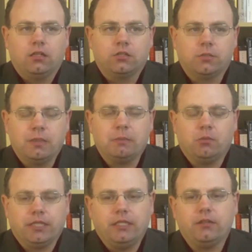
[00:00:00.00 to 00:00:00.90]
Some people
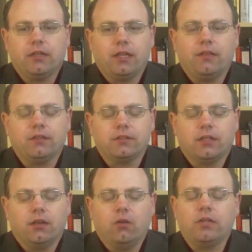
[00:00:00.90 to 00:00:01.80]
will hear that and they'll
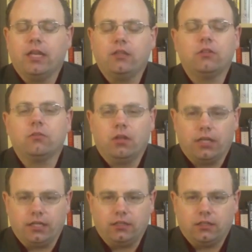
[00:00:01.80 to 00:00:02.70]
say, okay, you're
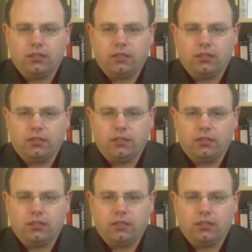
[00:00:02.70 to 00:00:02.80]
right.